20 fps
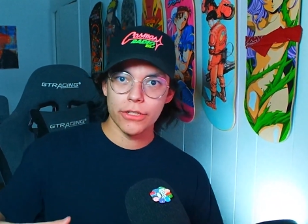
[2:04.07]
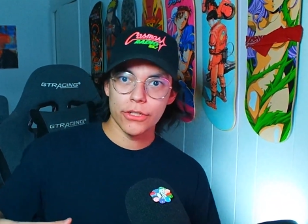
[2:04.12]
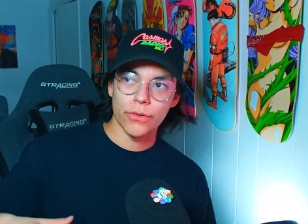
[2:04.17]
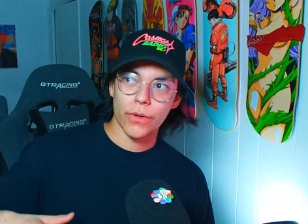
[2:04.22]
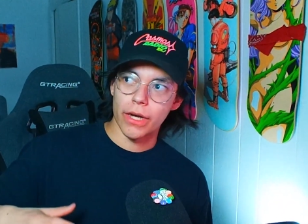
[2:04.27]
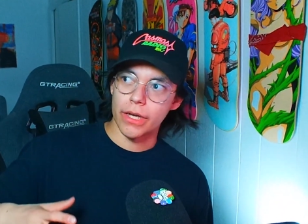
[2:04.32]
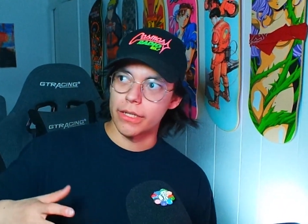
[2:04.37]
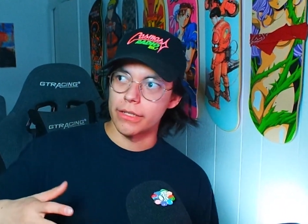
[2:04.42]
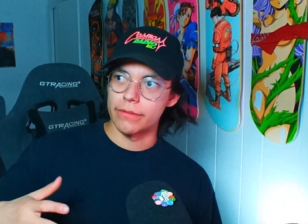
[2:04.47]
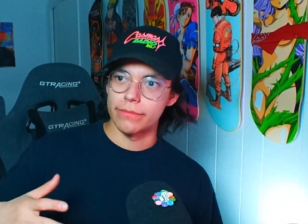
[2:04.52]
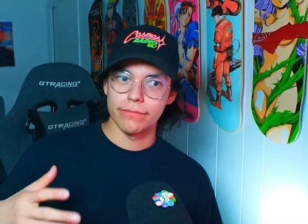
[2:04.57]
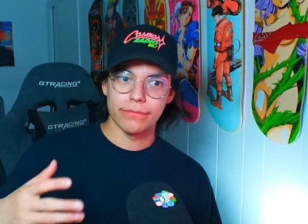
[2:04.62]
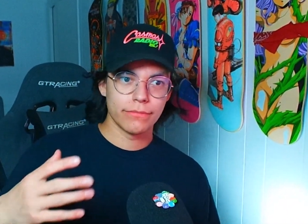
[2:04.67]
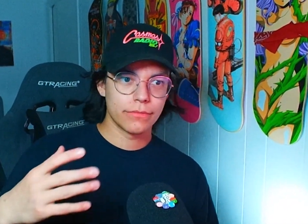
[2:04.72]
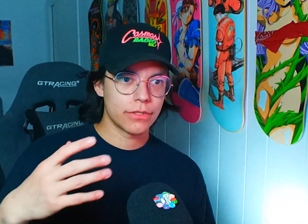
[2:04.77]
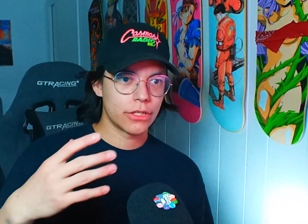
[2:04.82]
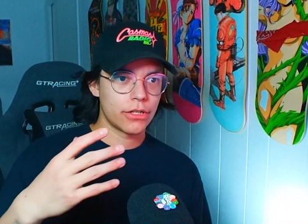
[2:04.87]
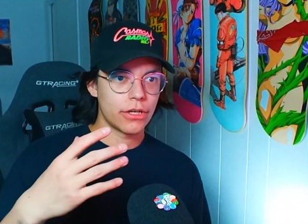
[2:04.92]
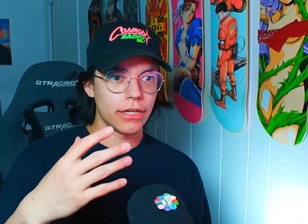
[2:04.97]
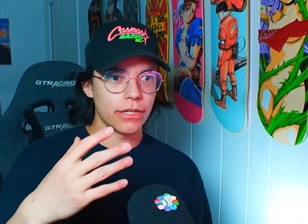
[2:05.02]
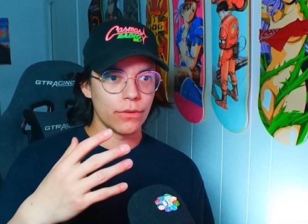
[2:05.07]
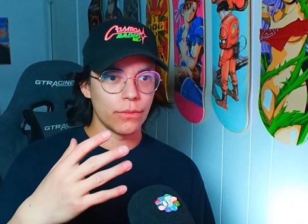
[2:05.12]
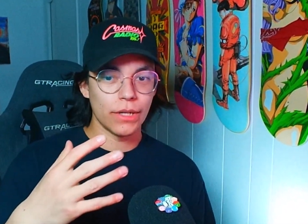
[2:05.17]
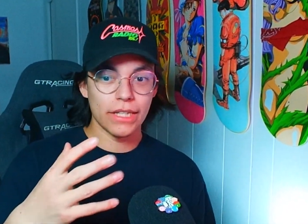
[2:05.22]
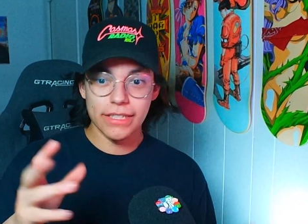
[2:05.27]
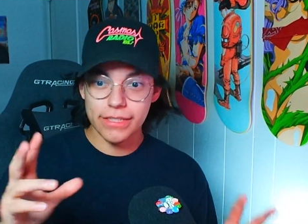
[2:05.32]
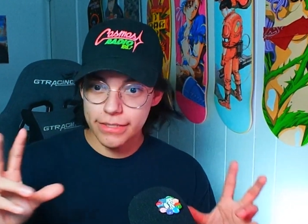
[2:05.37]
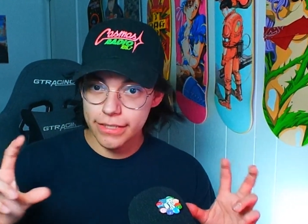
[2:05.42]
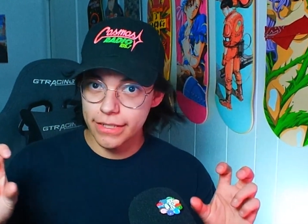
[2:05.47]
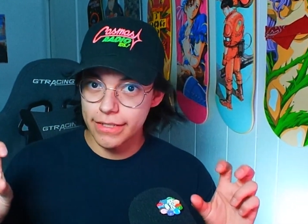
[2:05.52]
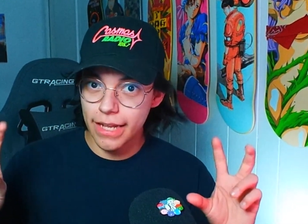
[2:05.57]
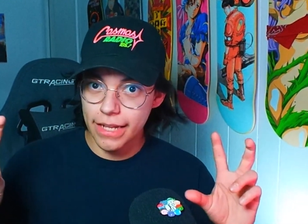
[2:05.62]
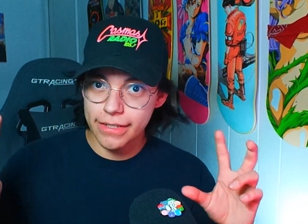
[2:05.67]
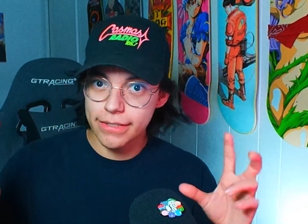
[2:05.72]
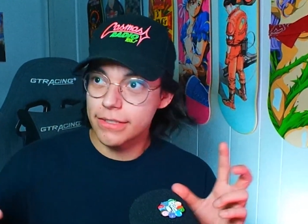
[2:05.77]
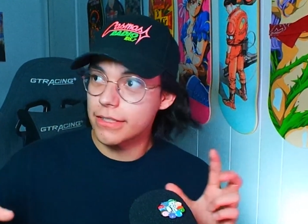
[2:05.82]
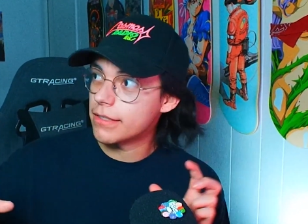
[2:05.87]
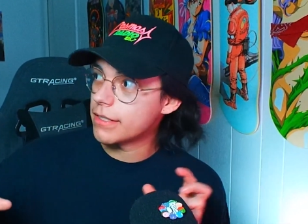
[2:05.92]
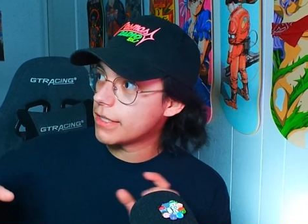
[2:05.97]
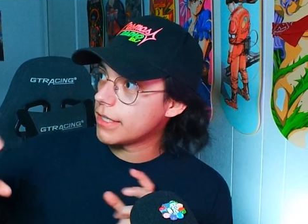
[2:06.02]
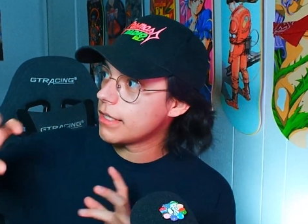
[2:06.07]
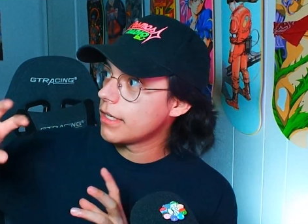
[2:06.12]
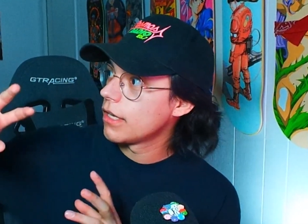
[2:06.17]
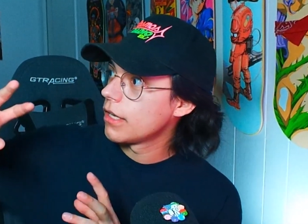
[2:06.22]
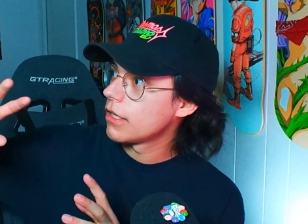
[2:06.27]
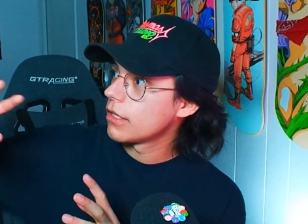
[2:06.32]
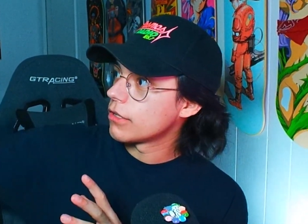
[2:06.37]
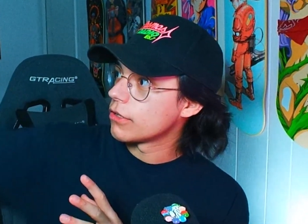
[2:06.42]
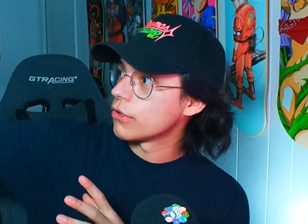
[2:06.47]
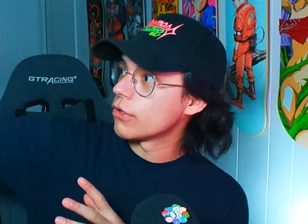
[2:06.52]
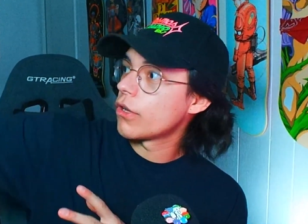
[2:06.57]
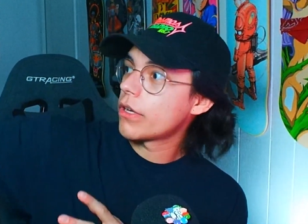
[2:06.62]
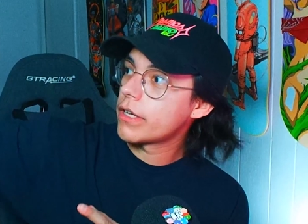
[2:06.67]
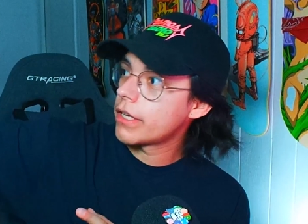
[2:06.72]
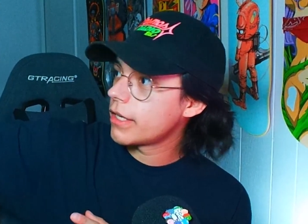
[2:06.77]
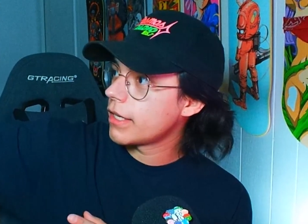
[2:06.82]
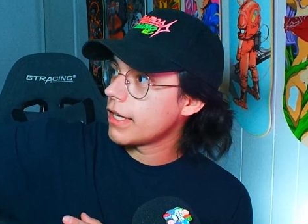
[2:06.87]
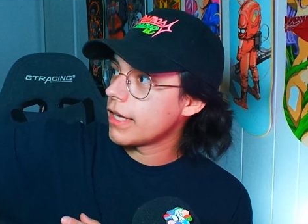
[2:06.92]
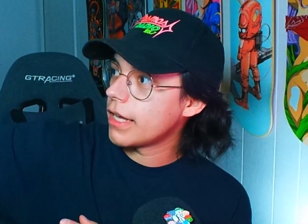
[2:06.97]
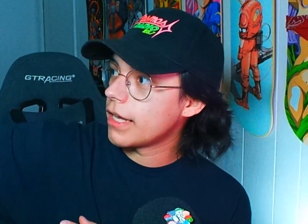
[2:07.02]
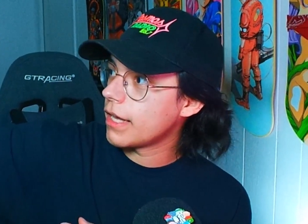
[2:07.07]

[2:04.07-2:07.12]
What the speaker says: Do I coincidentally look